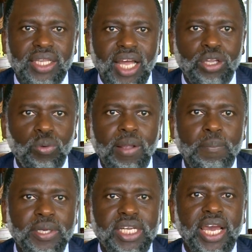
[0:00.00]
that will
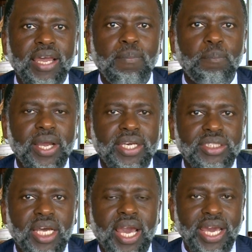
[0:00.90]
be taking
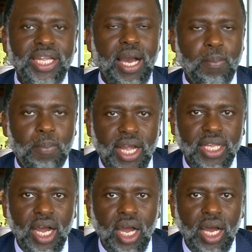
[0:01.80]
place in
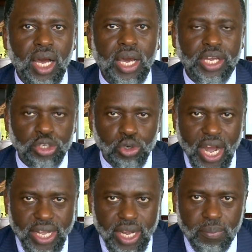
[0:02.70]
Kampala, in
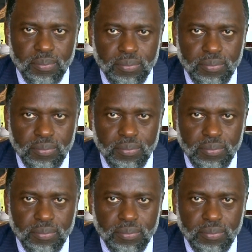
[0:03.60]
Uganda.